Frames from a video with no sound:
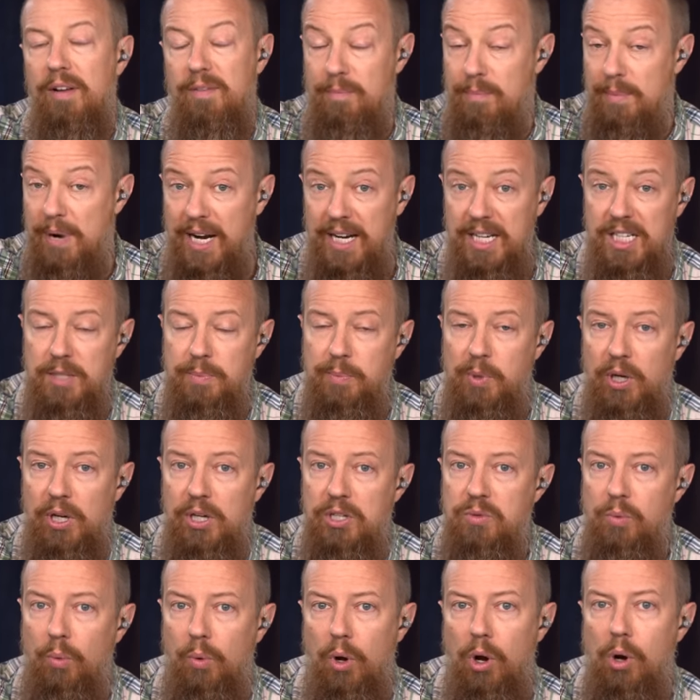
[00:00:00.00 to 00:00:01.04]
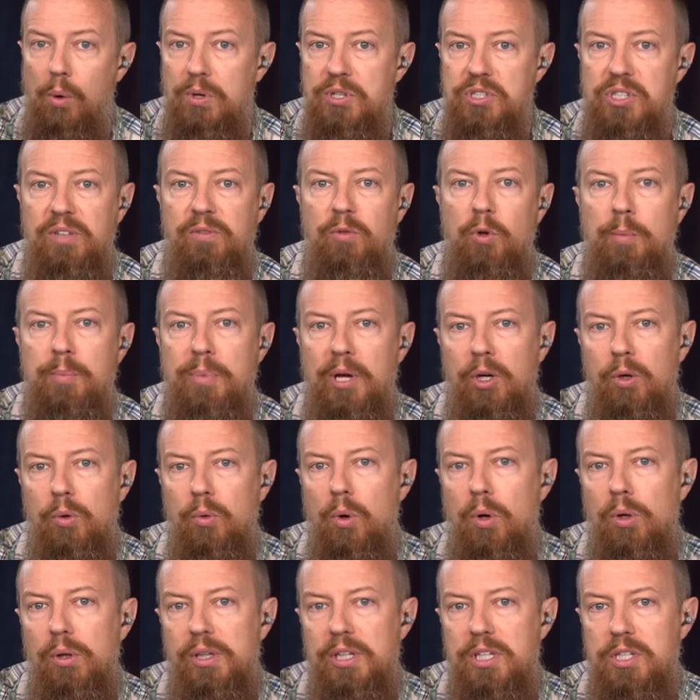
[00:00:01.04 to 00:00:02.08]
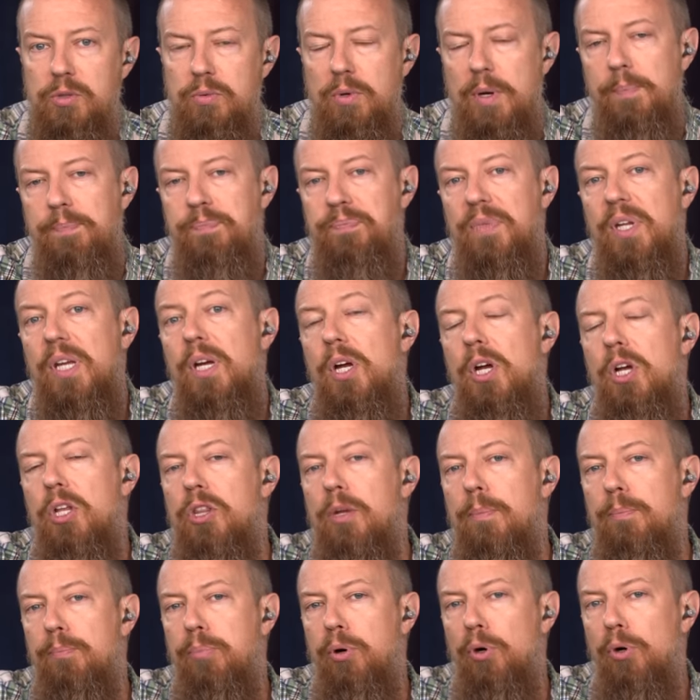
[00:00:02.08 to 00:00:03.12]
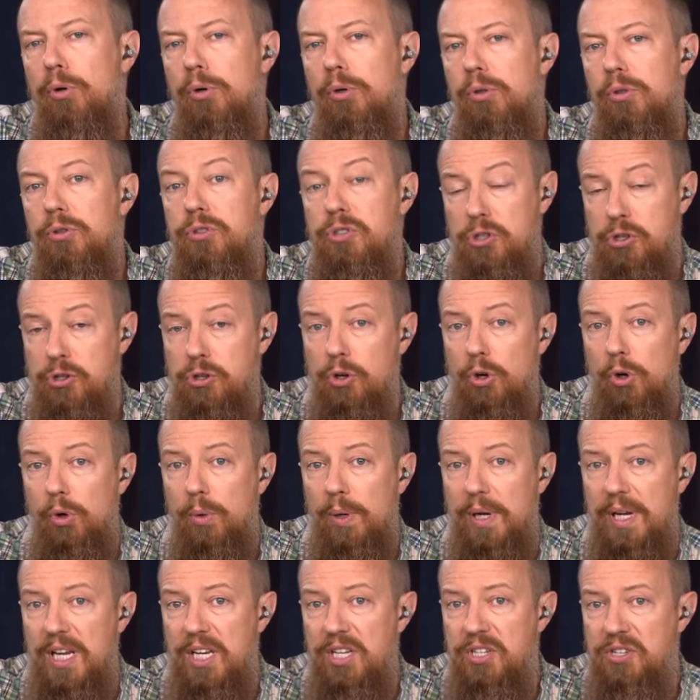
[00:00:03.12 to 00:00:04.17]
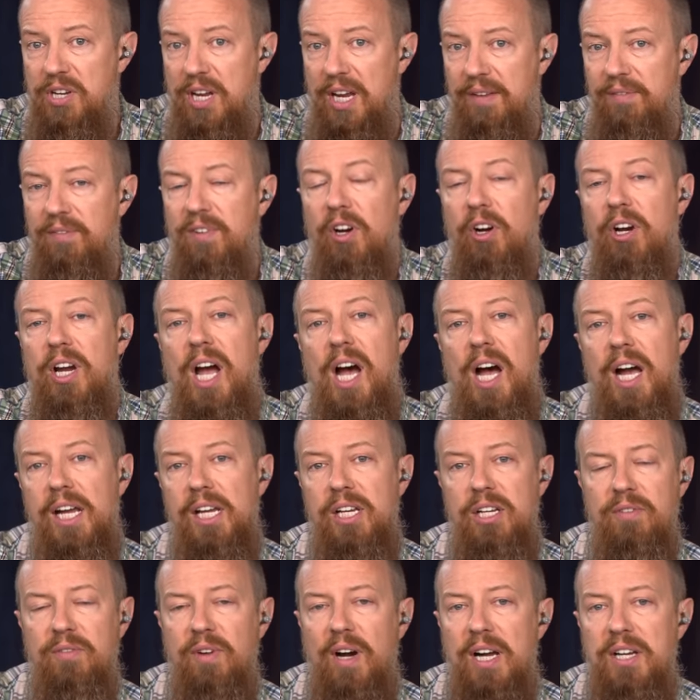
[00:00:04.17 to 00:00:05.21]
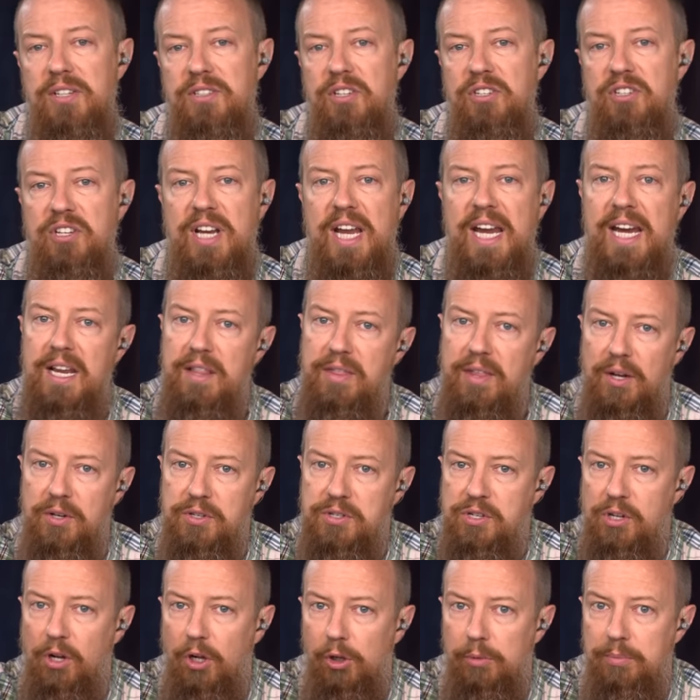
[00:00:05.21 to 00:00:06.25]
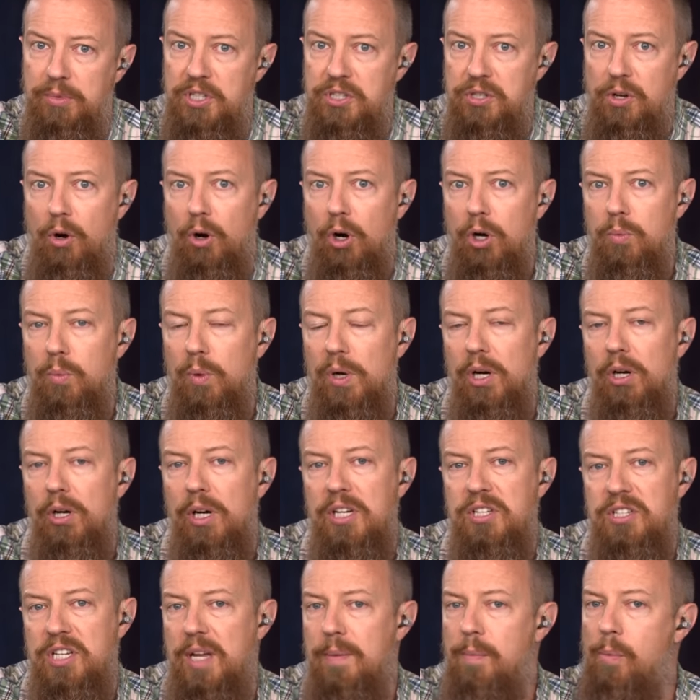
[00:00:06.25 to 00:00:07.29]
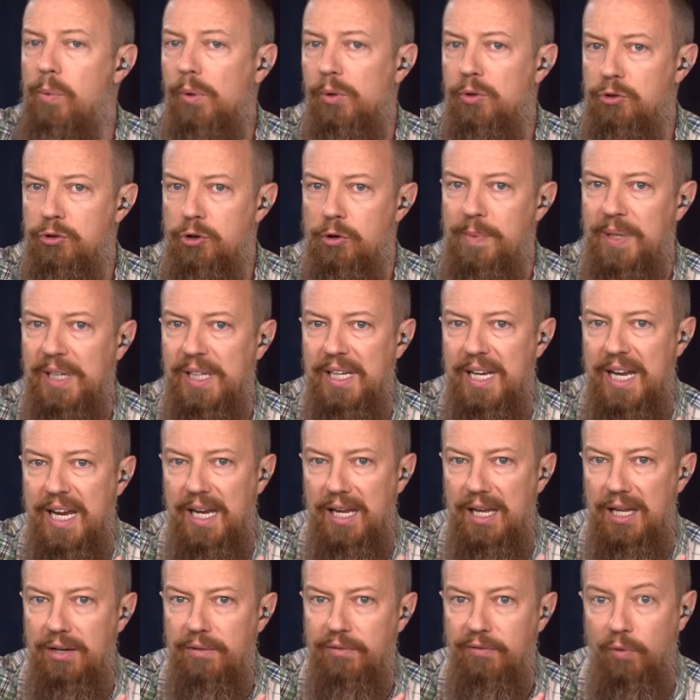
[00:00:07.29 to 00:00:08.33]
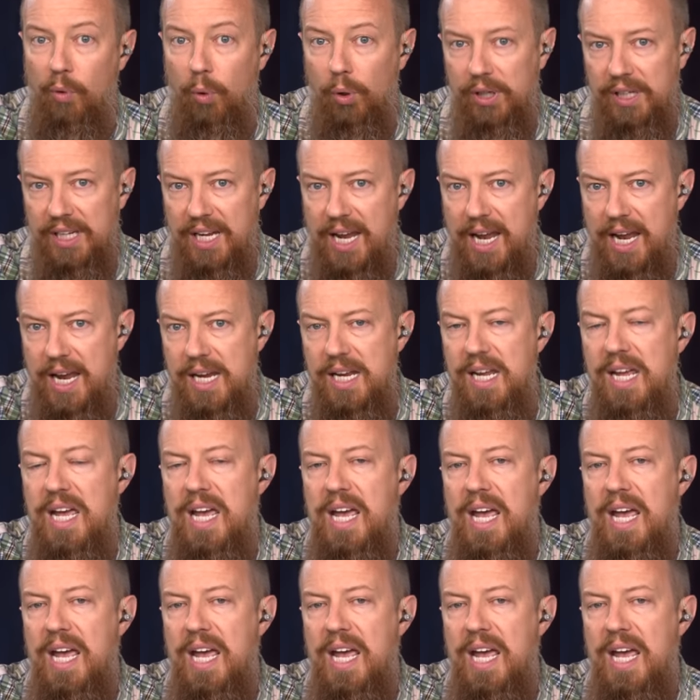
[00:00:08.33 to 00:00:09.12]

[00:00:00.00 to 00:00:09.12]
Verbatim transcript: in my experience, will always give you a better quality stream. The Pearl 2 is a very high-end device. It's an $8,000 piece of hardware. It's capable of streaming in, in 4K,